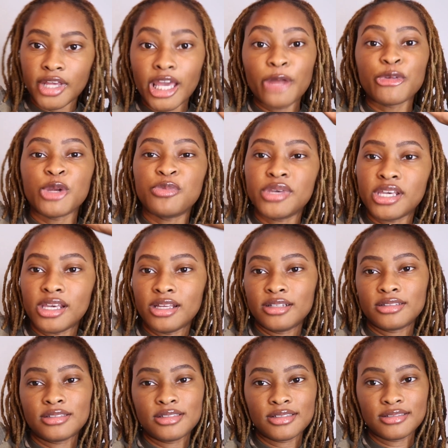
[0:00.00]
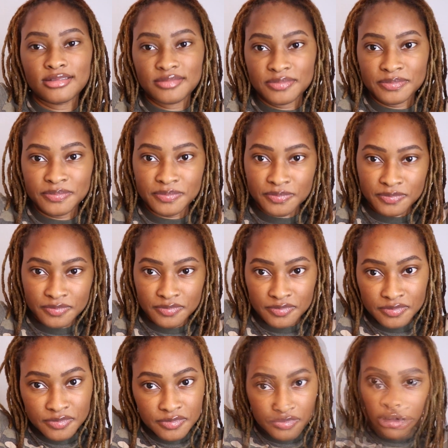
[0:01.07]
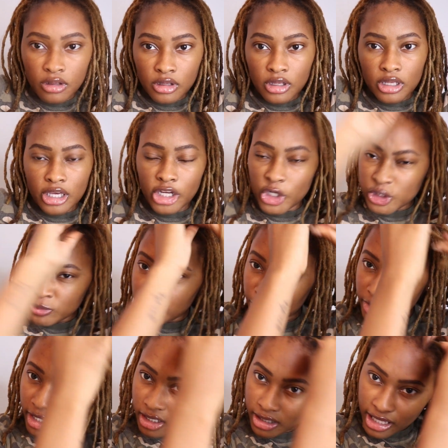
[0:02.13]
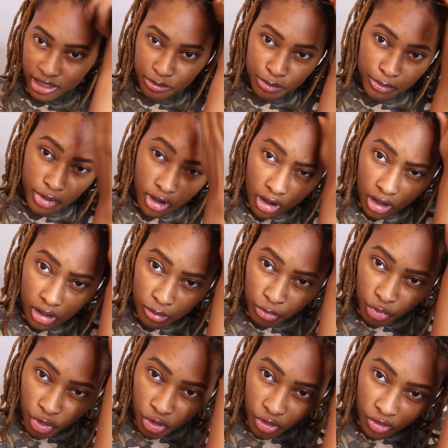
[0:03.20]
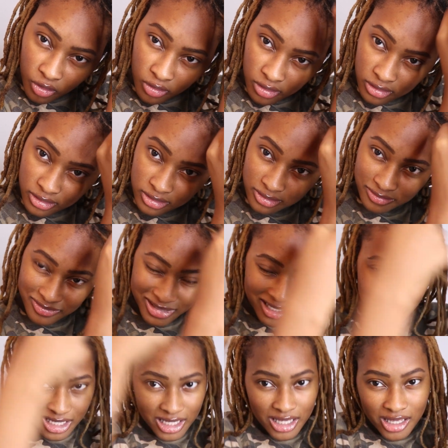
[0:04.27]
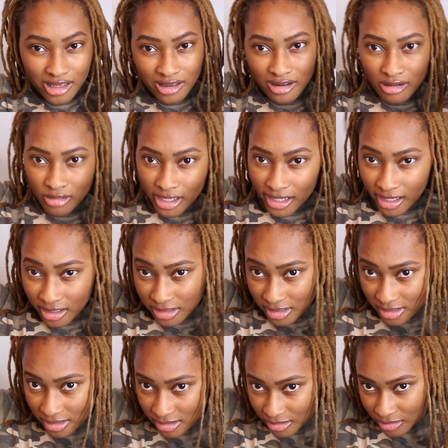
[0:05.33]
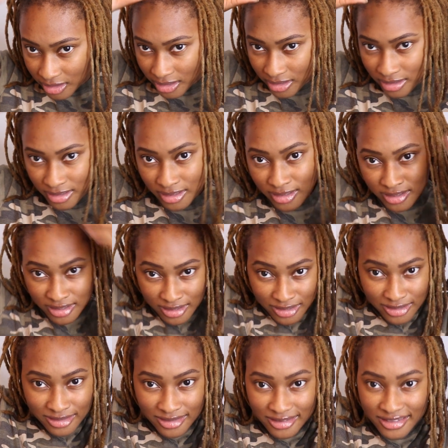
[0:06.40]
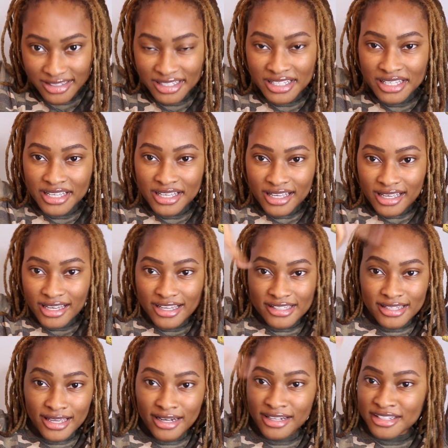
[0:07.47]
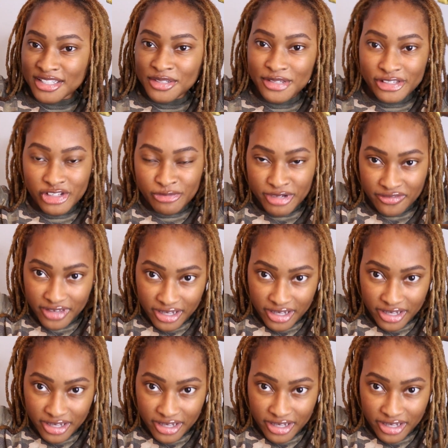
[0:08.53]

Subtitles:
and repeat. I know some people kind of like palm roll. I kind of just do this. I just kind of twist with my